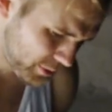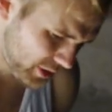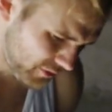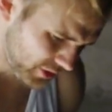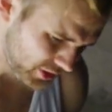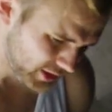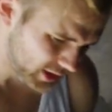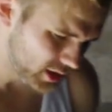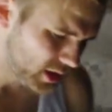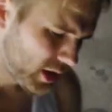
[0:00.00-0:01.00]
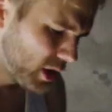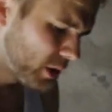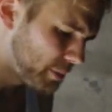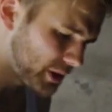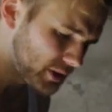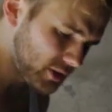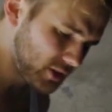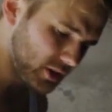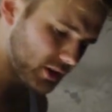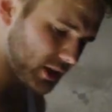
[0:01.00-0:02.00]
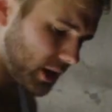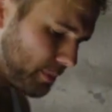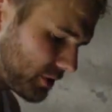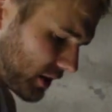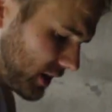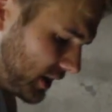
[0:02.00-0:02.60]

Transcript: to put everything, but it's a good thing I put the